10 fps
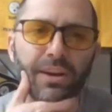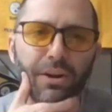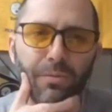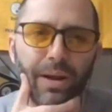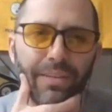
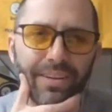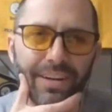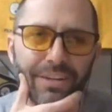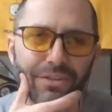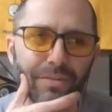around the
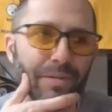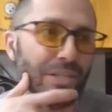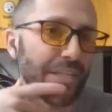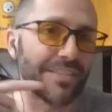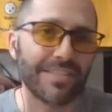country,
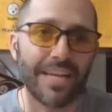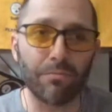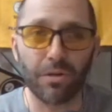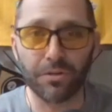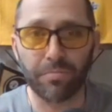Michigan State,
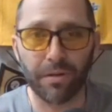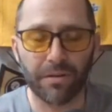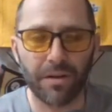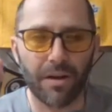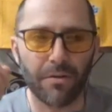where his brother
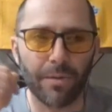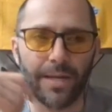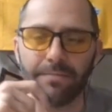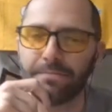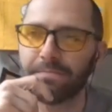Connor
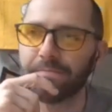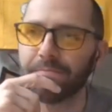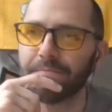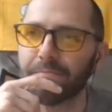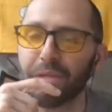went.
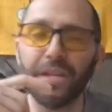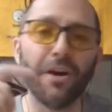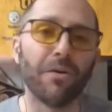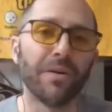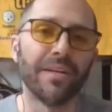But no.